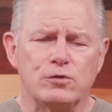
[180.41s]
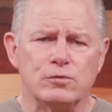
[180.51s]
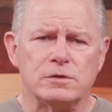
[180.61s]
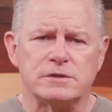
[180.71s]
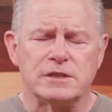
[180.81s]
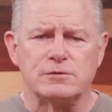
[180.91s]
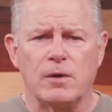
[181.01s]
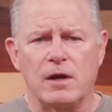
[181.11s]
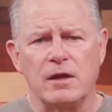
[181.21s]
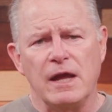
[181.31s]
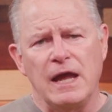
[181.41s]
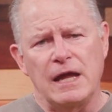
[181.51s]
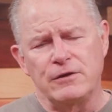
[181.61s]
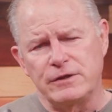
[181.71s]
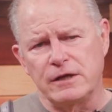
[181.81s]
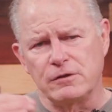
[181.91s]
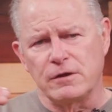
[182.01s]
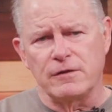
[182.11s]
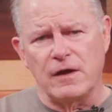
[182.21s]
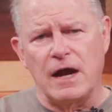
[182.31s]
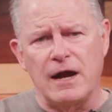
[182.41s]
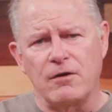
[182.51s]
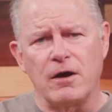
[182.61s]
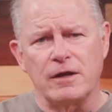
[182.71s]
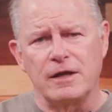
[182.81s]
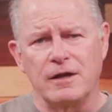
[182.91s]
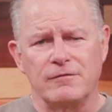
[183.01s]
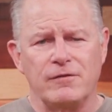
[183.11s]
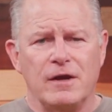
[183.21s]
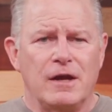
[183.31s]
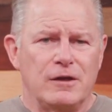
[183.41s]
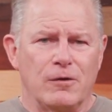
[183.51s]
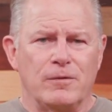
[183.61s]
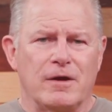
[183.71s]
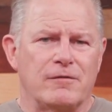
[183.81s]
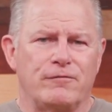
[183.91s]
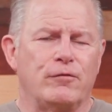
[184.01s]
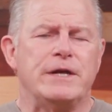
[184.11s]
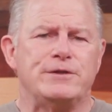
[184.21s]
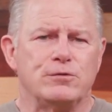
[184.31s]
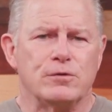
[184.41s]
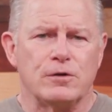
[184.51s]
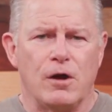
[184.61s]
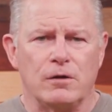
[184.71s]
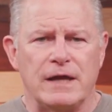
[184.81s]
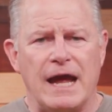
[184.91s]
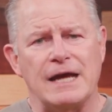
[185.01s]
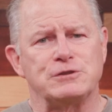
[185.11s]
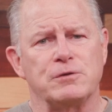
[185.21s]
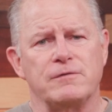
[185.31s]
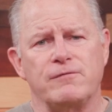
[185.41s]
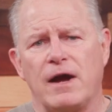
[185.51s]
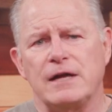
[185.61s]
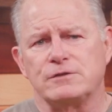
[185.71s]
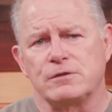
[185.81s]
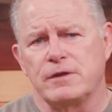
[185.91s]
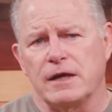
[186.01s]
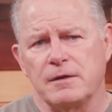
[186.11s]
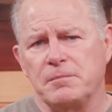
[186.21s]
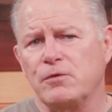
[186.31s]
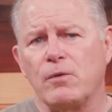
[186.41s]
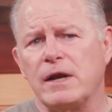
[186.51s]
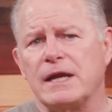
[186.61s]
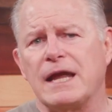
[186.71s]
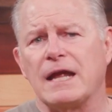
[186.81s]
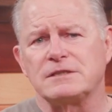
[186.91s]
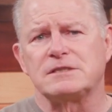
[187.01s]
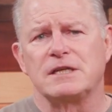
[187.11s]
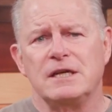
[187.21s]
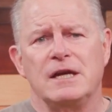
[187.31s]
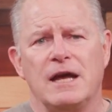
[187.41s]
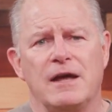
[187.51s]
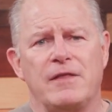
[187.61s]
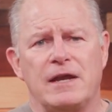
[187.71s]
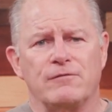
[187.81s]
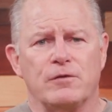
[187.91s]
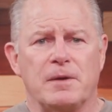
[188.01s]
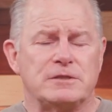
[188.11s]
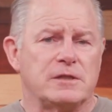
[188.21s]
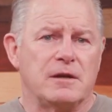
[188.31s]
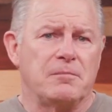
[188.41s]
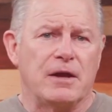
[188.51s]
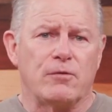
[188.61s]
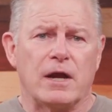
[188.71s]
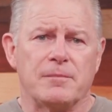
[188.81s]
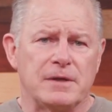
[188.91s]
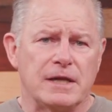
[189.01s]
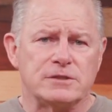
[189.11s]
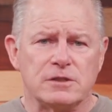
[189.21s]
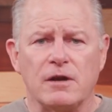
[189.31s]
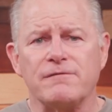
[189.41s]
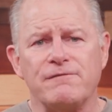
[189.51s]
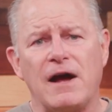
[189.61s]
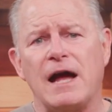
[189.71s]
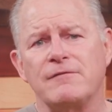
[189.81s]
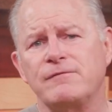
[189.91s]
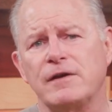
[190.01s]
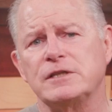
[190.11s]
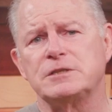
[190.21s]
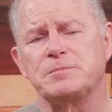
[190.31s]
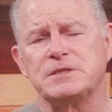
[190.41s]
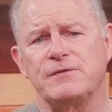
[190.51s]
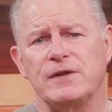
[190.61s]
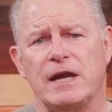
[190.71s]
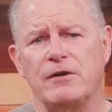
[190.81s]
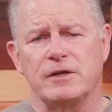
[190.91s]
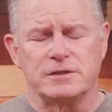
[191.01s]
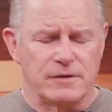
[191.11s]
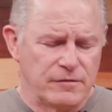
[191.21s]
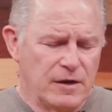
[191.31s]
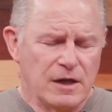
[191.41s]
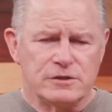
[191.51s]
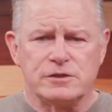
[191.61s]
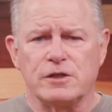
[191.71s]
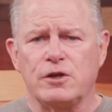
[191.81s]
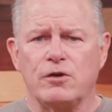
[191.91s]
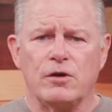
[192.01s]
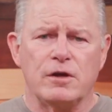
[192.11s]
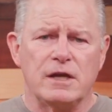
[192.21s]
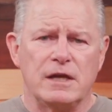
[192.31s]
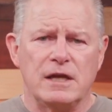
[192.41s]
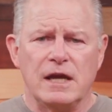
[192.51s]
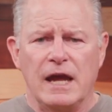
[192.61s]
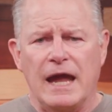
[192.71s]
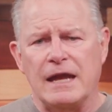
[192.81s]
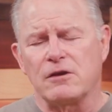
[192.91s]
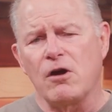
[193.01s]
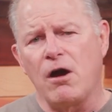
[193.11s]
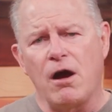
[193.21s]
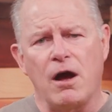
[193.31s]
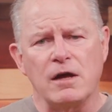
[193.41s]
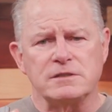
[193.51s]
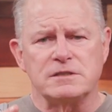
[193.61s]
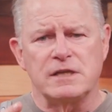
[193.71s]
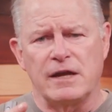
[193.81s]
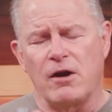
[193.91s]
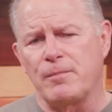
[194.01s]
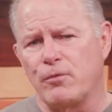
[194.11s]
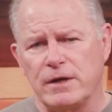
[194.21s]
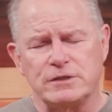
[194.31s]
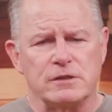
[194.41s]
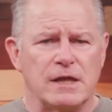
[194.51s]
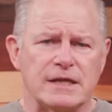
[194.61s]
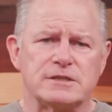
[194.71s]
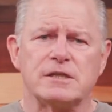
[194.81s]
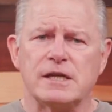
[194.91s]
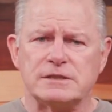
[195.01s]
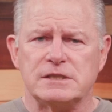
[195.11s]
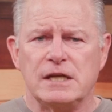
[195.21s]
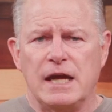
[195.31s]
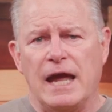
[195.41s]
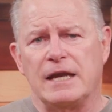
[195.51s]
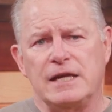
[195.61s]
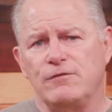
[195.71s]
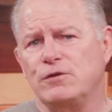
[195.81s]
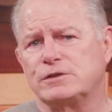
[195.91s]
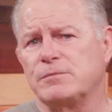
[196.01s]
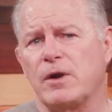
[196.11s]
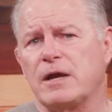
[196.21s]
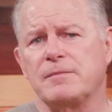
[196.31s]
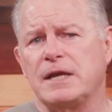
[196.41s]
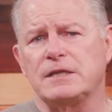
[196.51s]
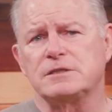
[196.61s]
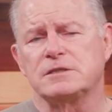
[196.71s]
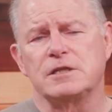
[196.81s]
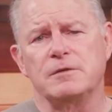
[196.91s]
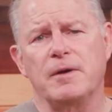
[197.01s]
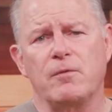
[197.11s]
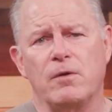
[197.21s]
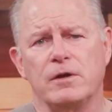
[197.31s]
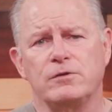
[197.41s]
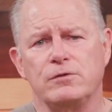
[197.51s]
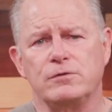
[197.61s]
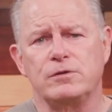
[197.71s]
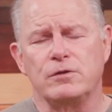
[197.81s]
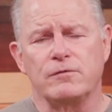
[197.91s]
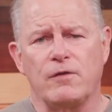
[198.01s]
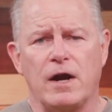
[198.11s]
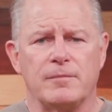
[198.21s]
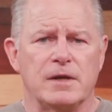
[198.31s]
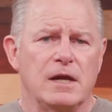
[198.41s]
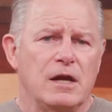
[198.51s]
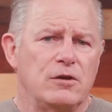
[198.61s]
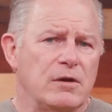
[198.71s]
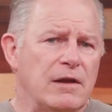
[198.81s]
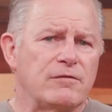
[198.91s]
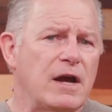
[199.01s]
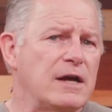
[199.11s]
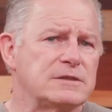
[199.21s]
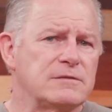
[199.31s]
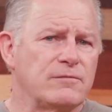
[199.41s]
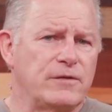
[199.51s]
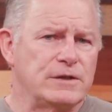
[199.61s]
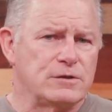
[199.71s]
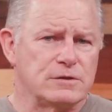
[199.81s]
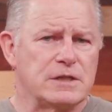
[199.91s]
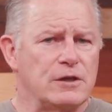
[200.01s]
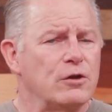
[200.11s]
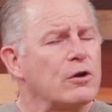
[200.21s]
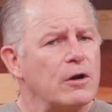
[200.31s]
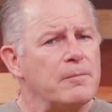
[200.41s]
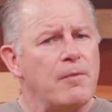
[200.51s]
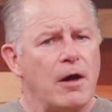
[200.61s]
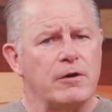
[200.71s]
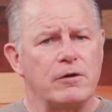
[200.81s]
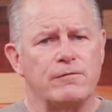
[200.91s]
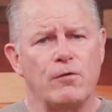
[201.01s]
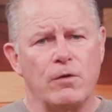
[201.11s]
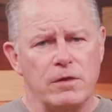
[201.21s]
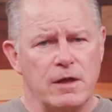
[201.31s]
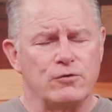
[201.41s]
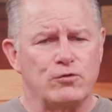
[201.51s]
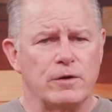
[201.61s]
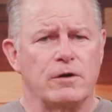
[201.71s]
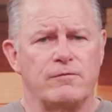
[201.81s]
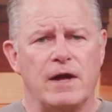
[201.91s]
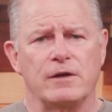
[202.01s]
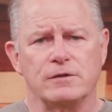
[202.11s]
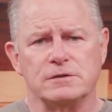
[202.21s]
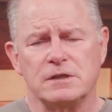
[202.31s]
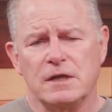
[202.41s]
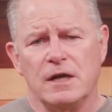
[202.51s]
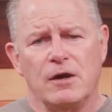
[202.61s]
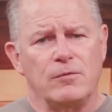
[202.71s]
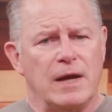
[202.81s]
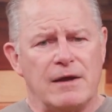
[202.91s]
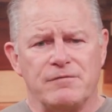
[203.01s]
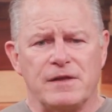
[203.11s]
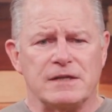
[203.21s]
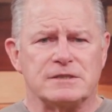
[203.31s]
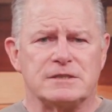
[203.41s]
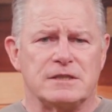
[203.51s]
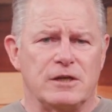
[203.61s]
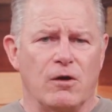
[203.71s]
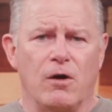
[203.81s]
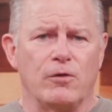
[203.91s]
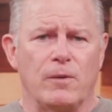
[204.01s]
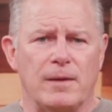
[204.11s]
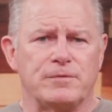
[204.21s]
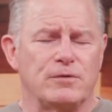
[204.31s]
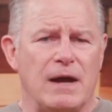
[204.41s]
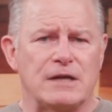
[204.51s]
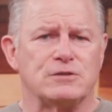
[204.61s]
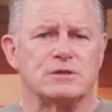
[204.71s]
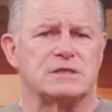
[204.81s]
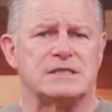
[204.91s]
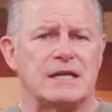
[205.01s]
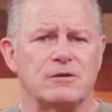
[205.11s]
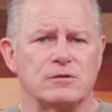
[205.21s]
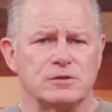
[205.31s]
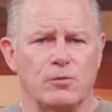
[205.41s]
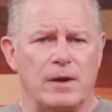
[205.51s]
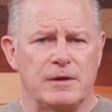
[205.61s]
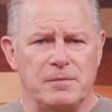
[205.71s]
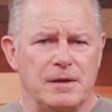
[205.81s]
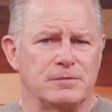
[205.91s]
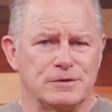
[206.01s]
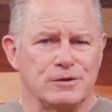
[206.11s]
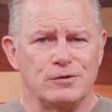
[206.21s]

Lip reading: as well, and you take a look at the hierarchy of, we've got a free tool called Azure Advisor that can be run against that information and make recommendations on 5 very specific areas of security and cost and operational excellence, and give you some recommendations that you might want to do to your environment. You can have custom features that you're going to monitor for and then trigger values. We have things, all the way up to Azure Sentinel as a way to be able to do this